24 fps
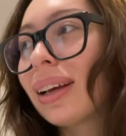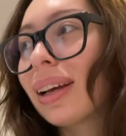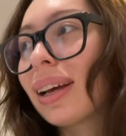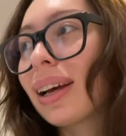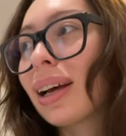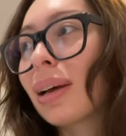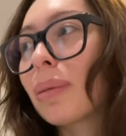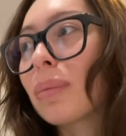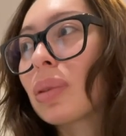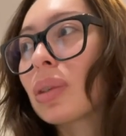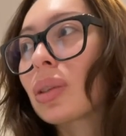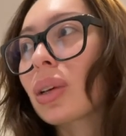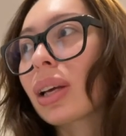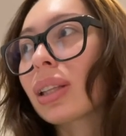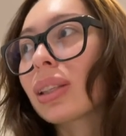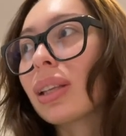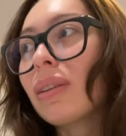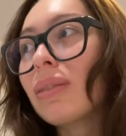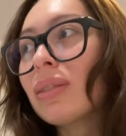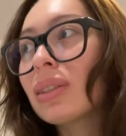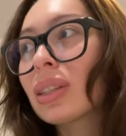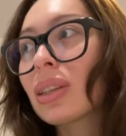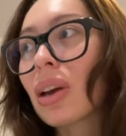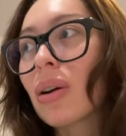Um, so I
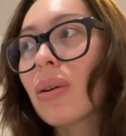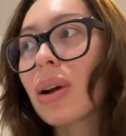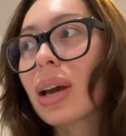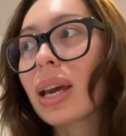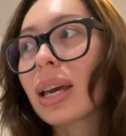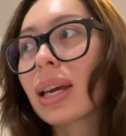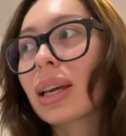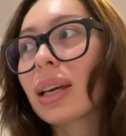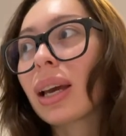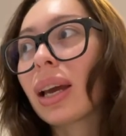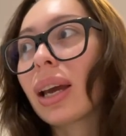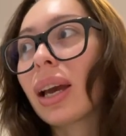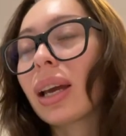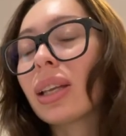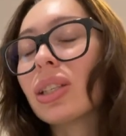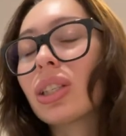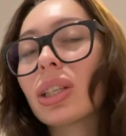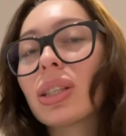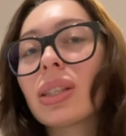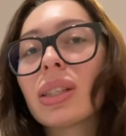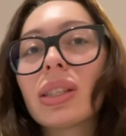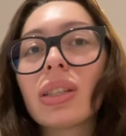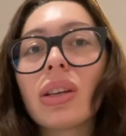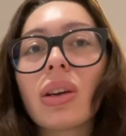love sewing. I
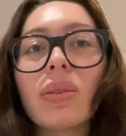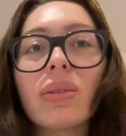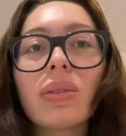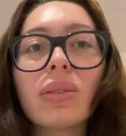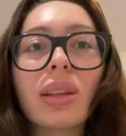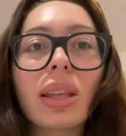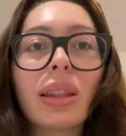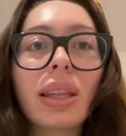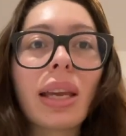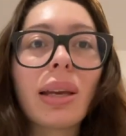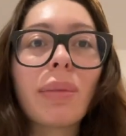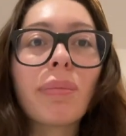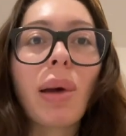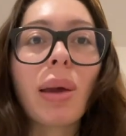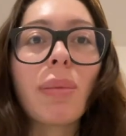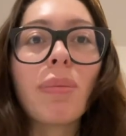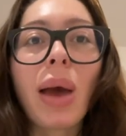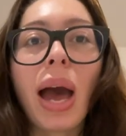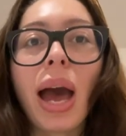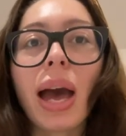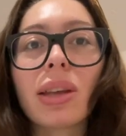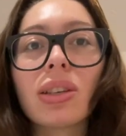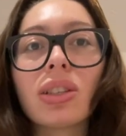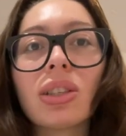just don't, like my
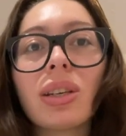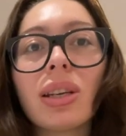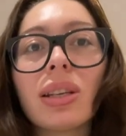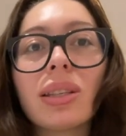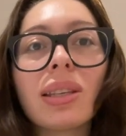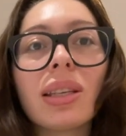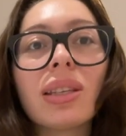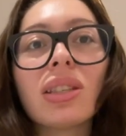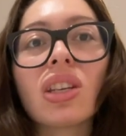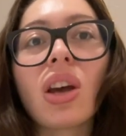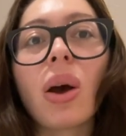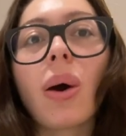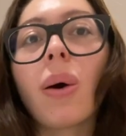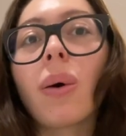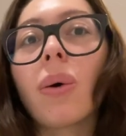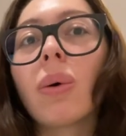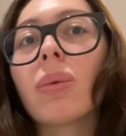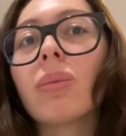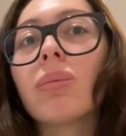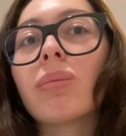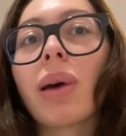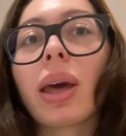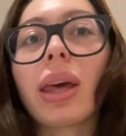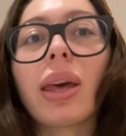passion isn't to
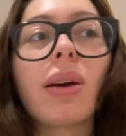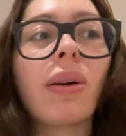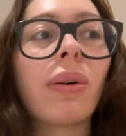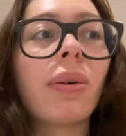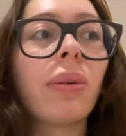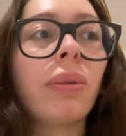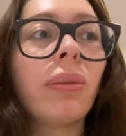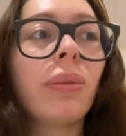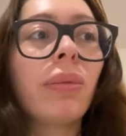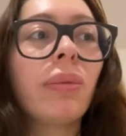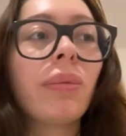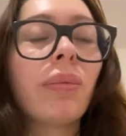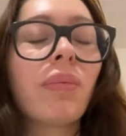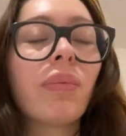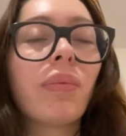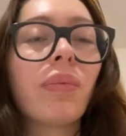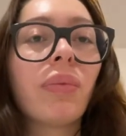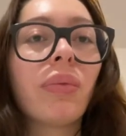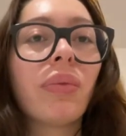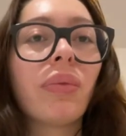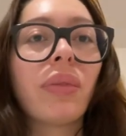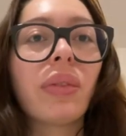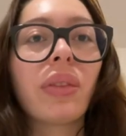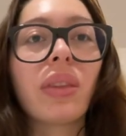own my own
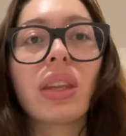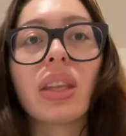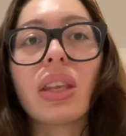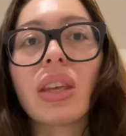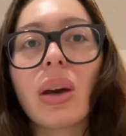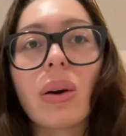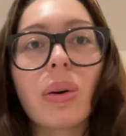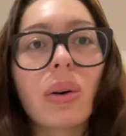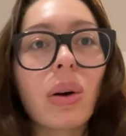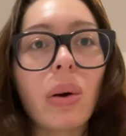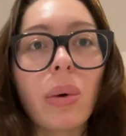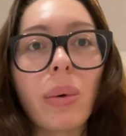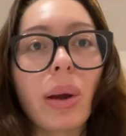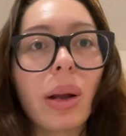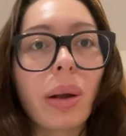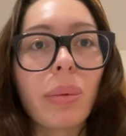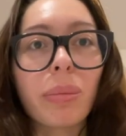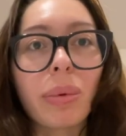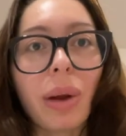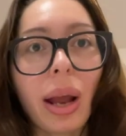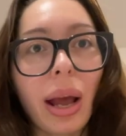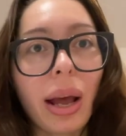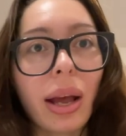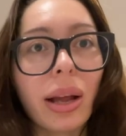yoga wear
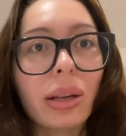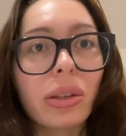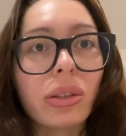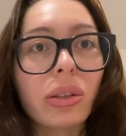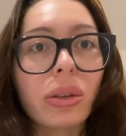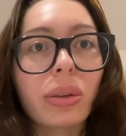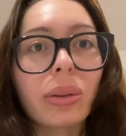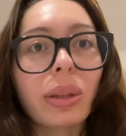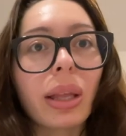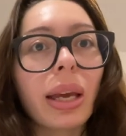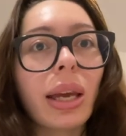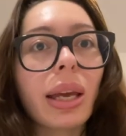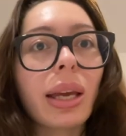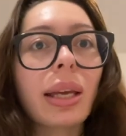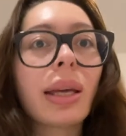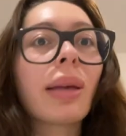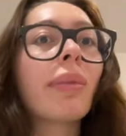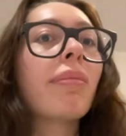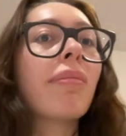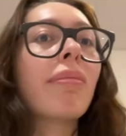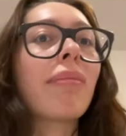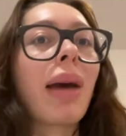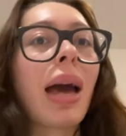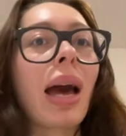brand or
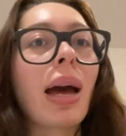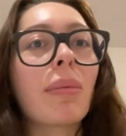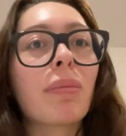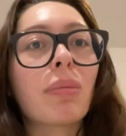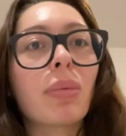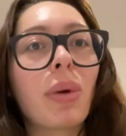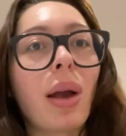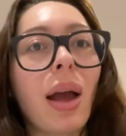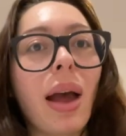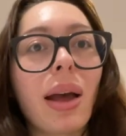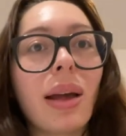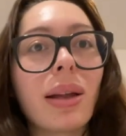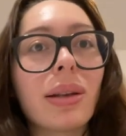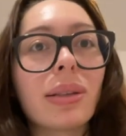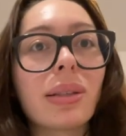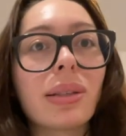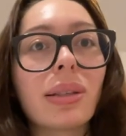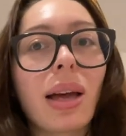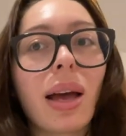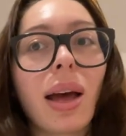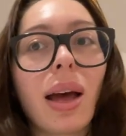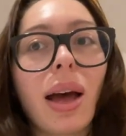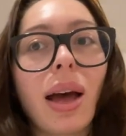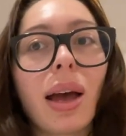like mat brand.
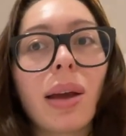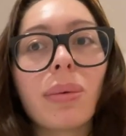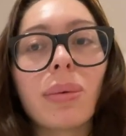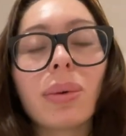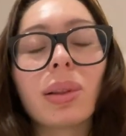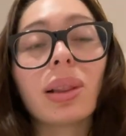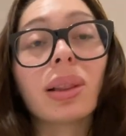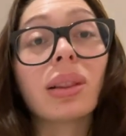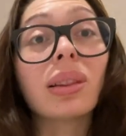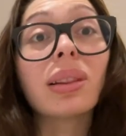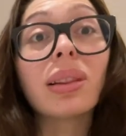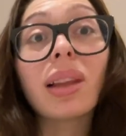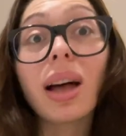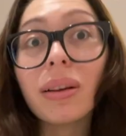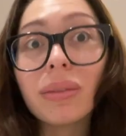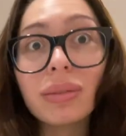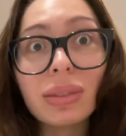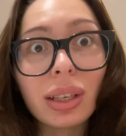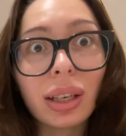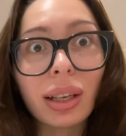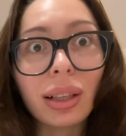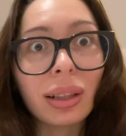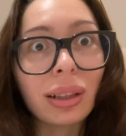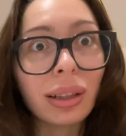I would love
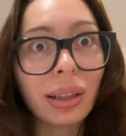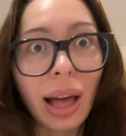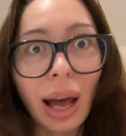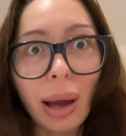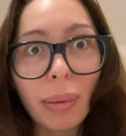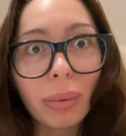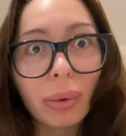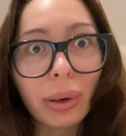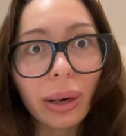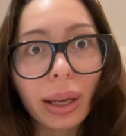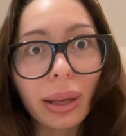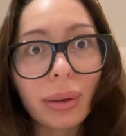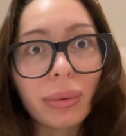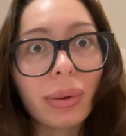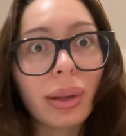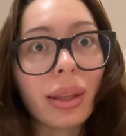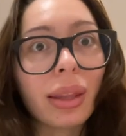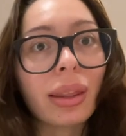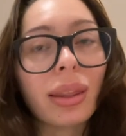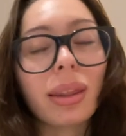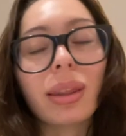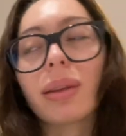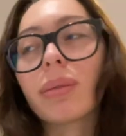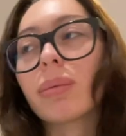to collaborate
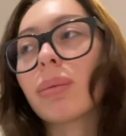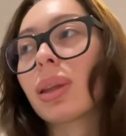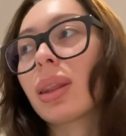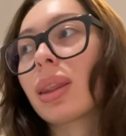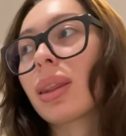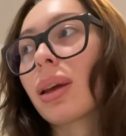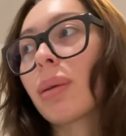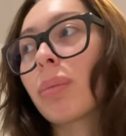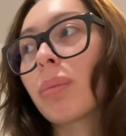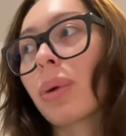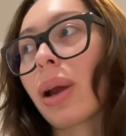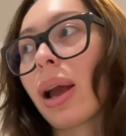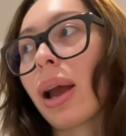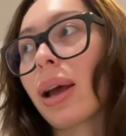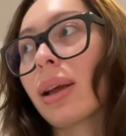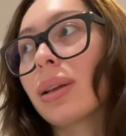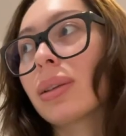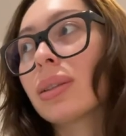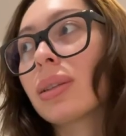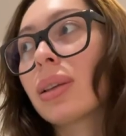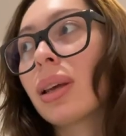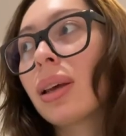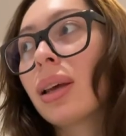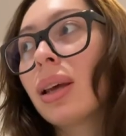with, with a
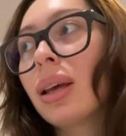brand